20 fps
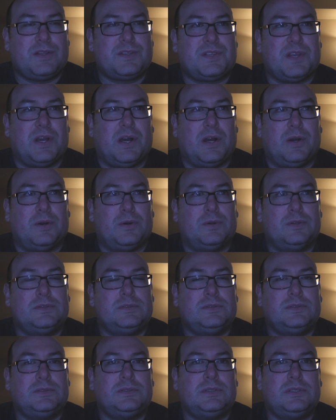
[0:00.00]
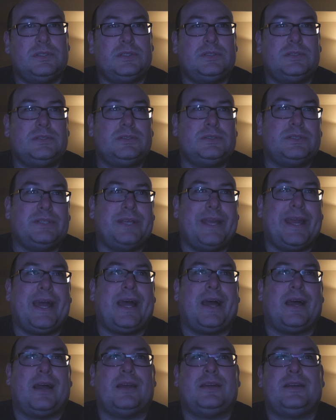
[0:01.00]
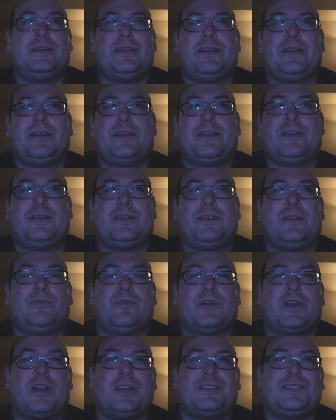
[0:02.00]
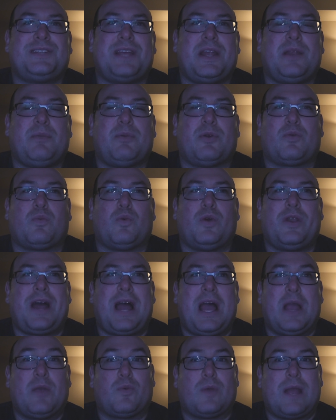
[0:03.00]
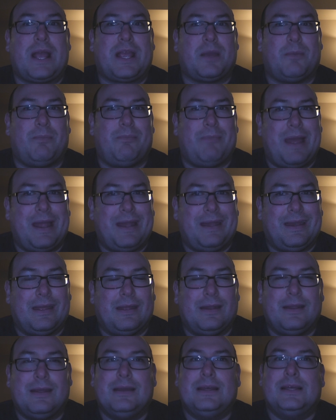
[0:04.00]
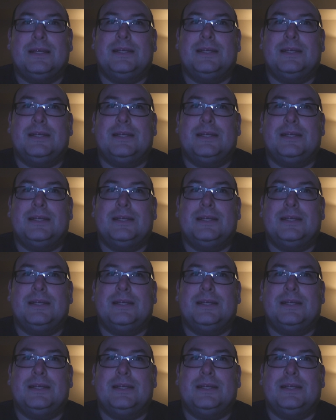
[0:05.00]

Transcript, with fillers: So, yeah. In regards to Antibirth, would I recommend it?